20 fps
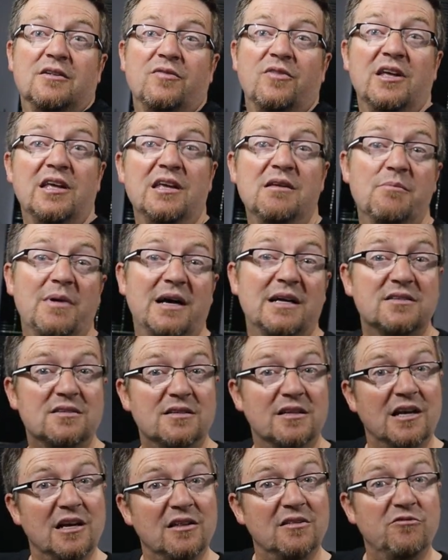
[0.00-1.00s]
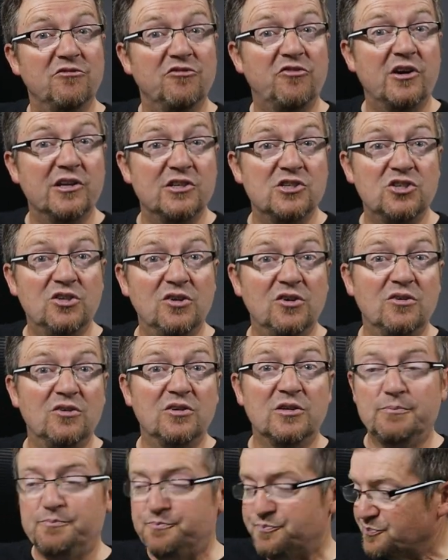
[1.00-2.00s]
the heat mats to get them
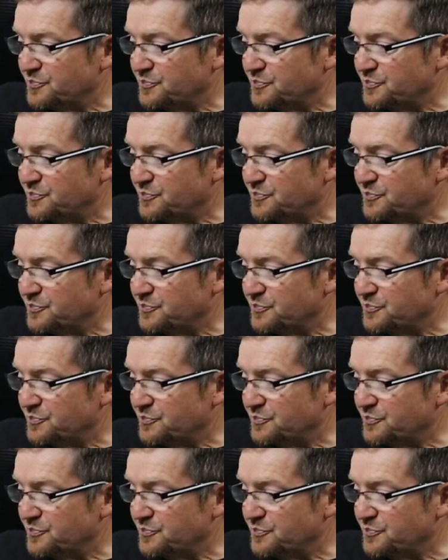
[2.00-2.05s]
fine-tuned.